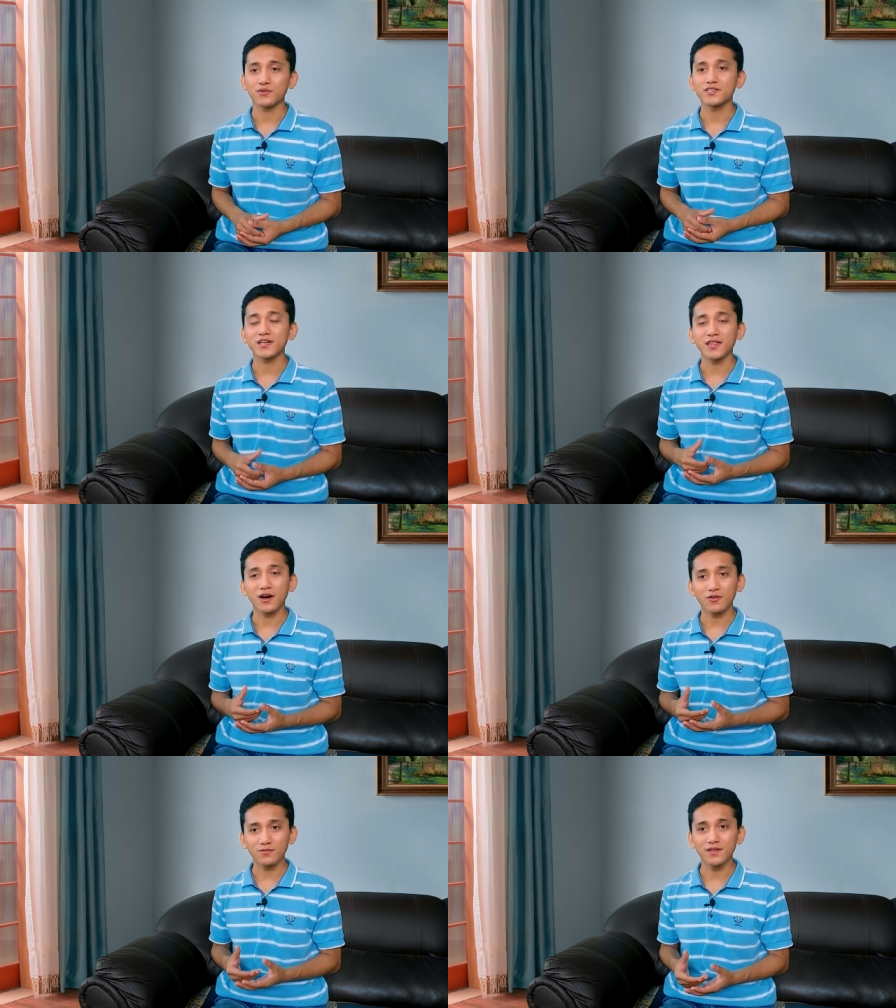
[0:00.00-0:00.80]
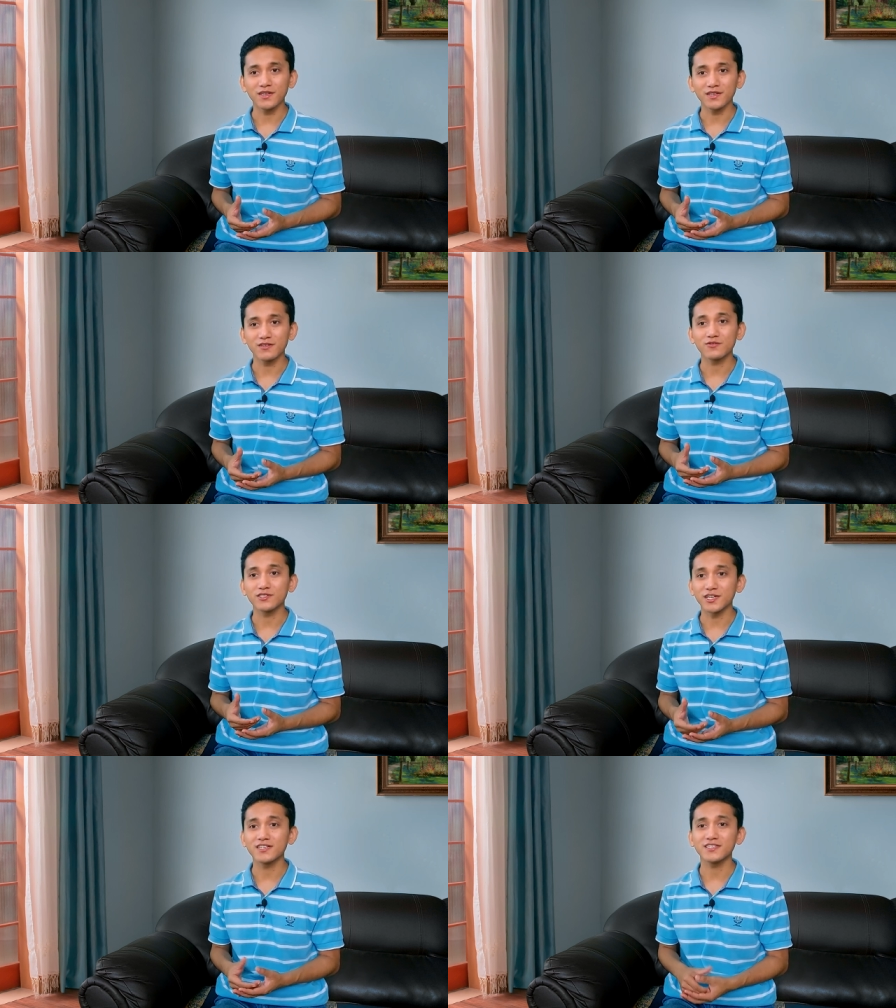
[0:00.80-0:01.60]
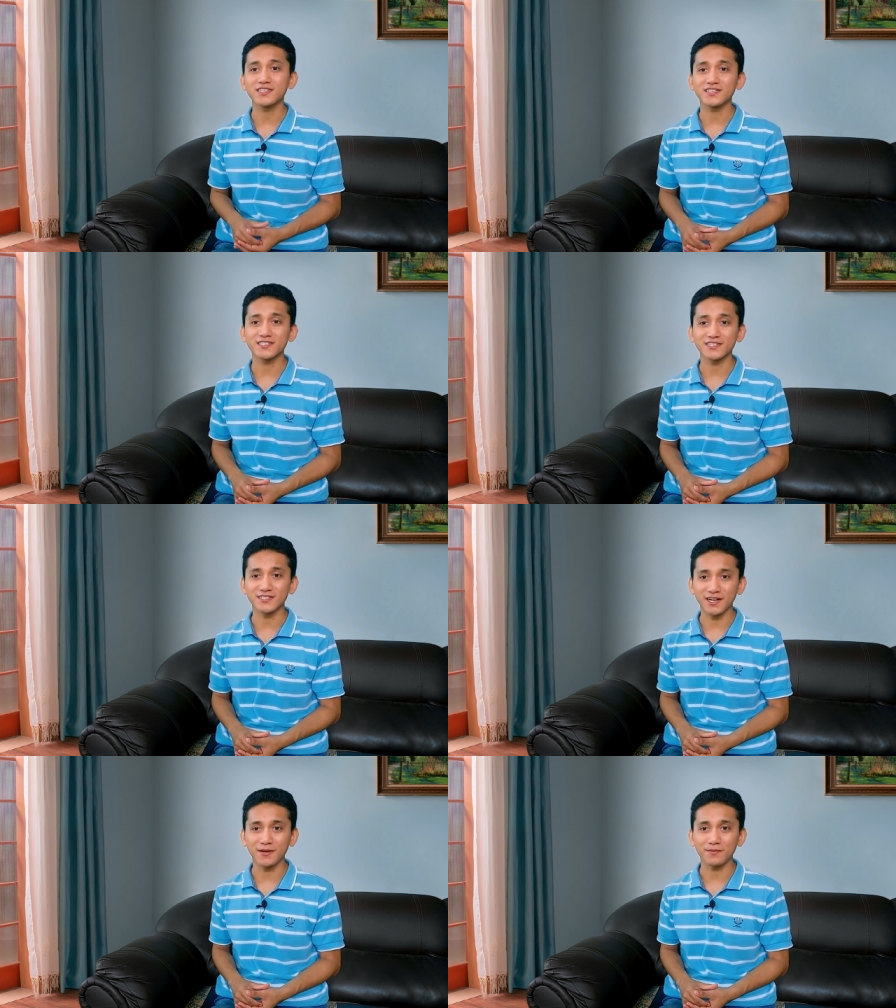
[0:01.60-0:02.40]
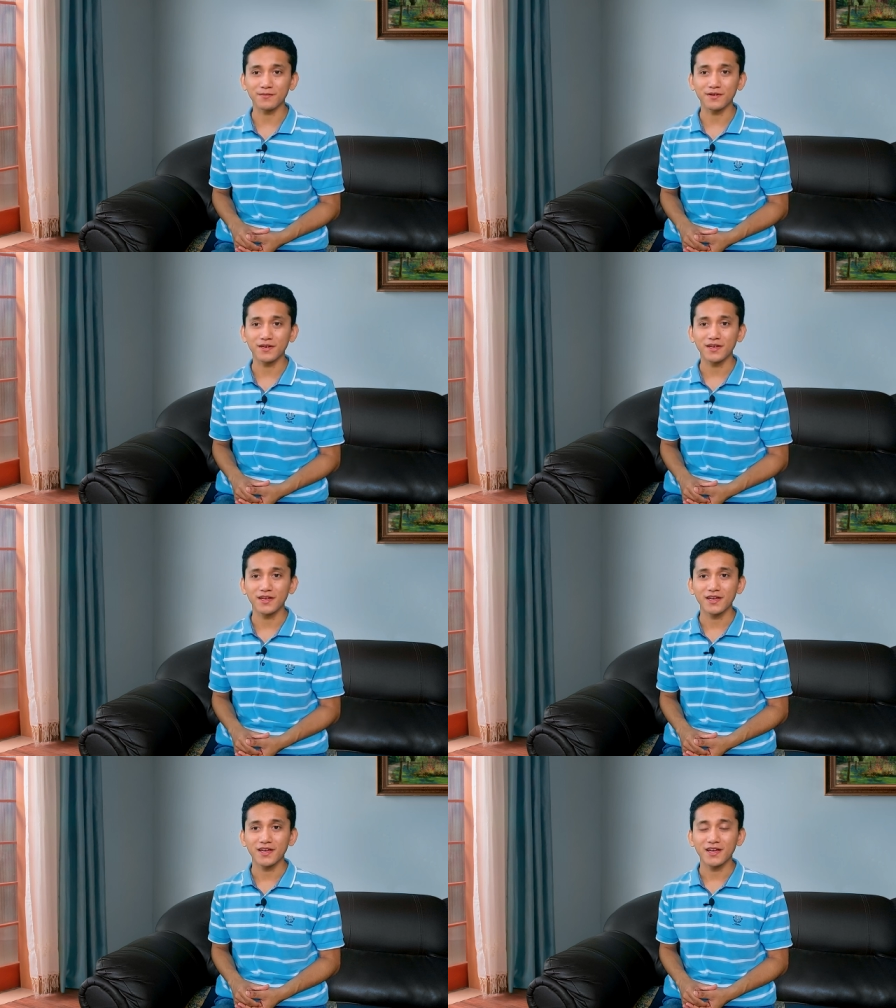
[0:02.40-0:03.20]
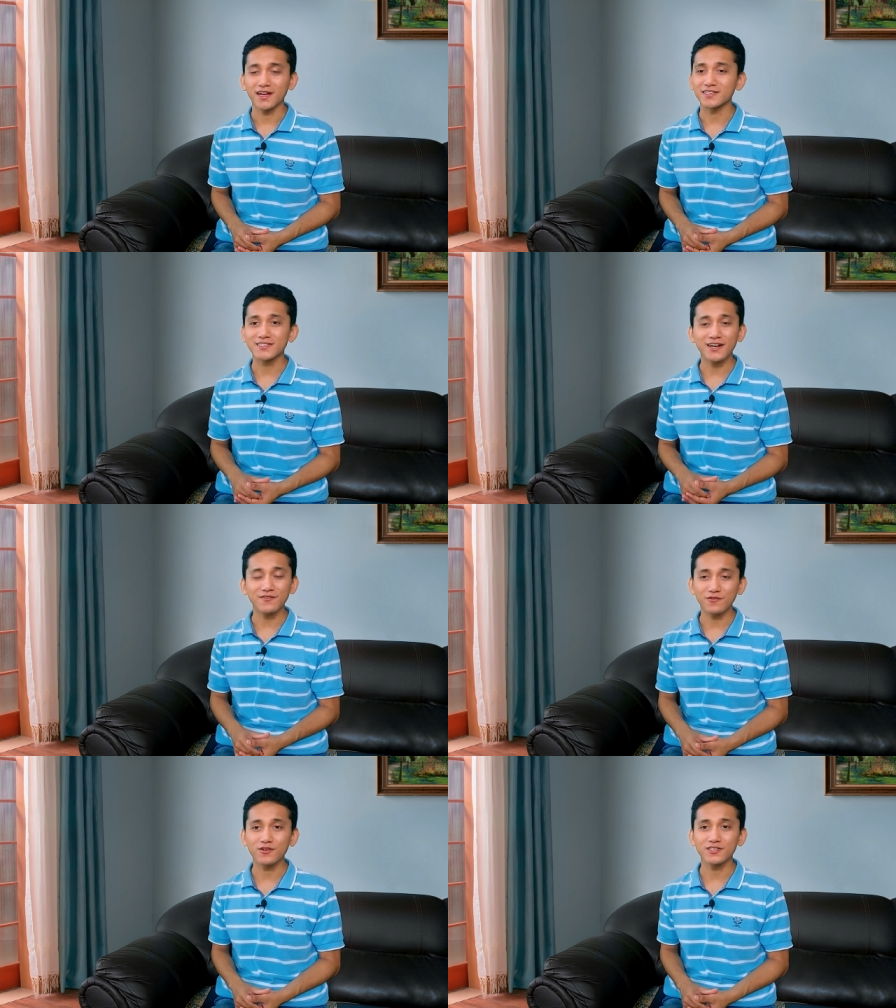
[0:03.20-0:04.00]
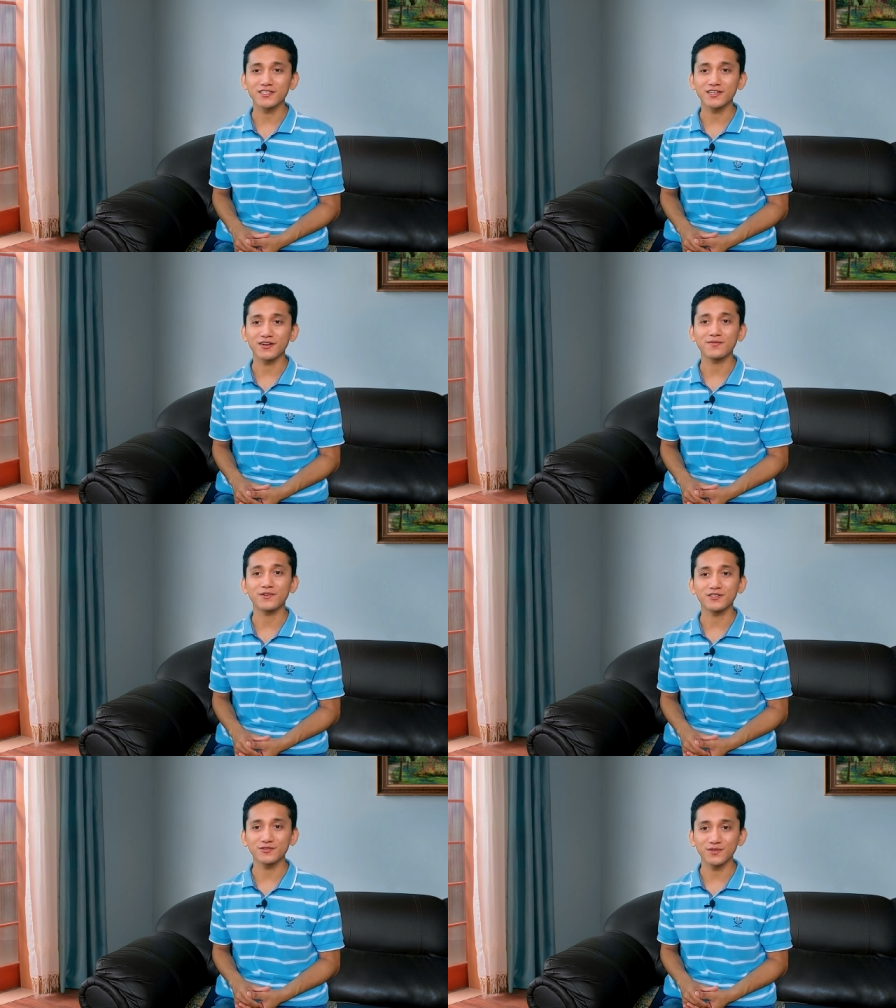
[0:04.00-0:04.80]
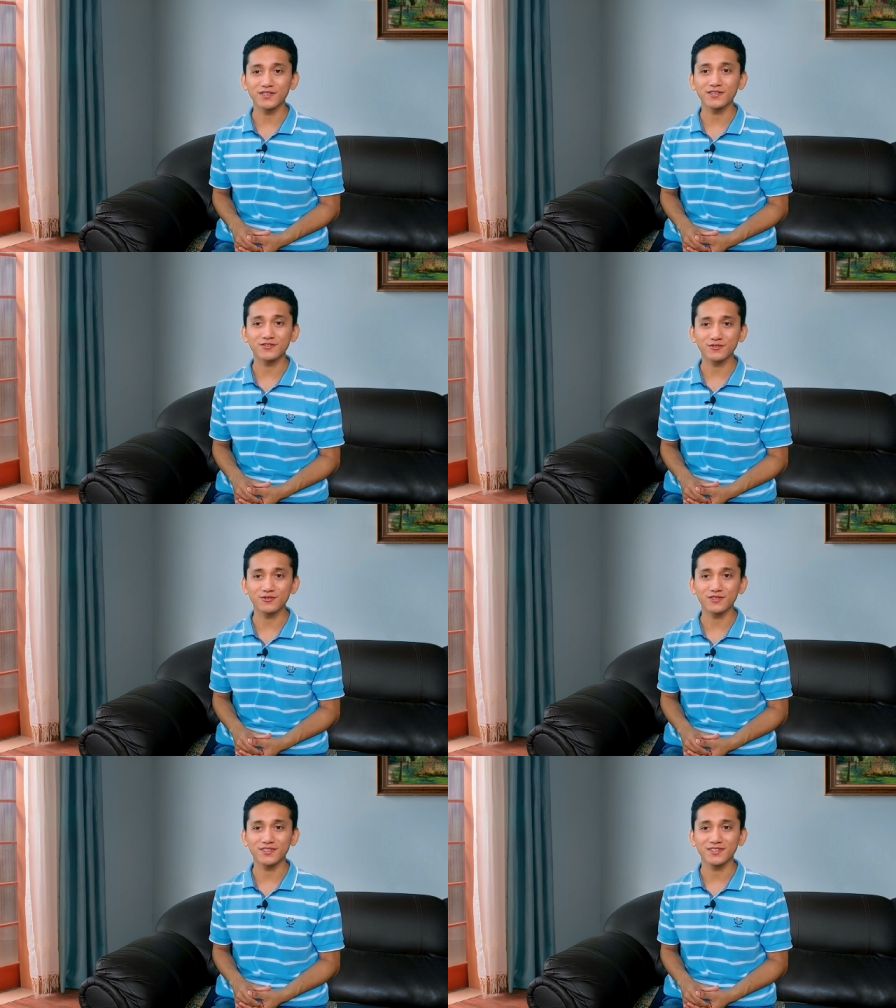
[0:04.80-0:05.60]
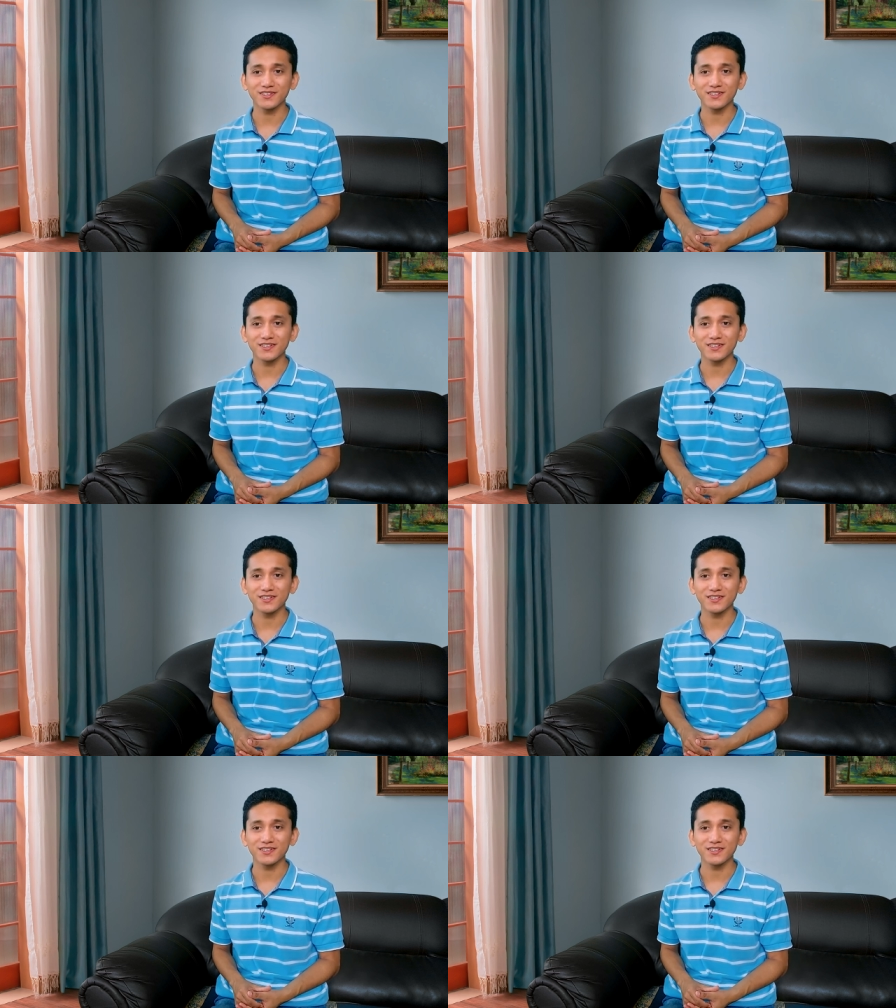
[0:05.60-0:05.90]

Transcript: which allowed me to change things in time and start focusing on pursuing the truth.